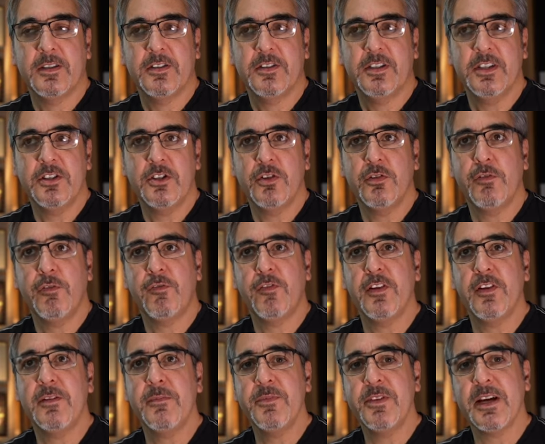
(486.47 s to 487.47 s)
Did you
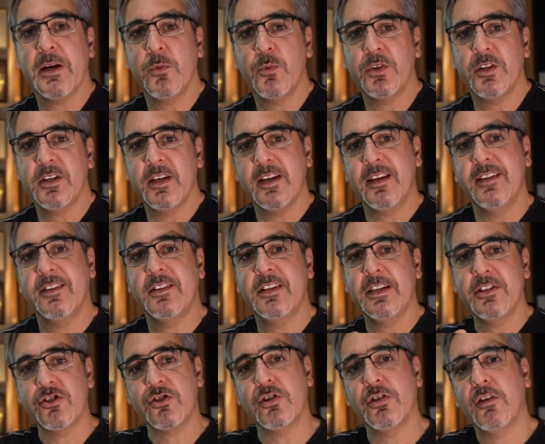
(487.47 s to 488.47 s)
film that with the
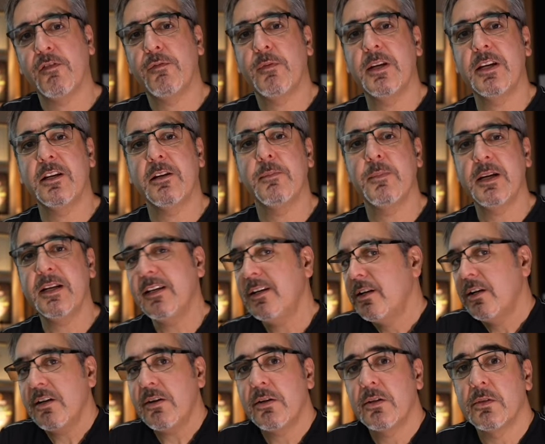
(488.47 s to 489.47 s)
intention of making money?
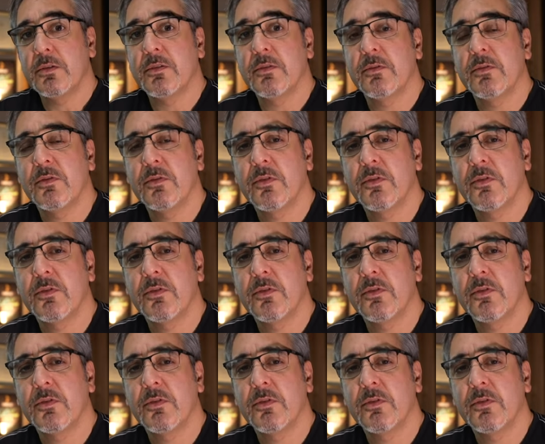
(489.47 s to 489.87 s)
No.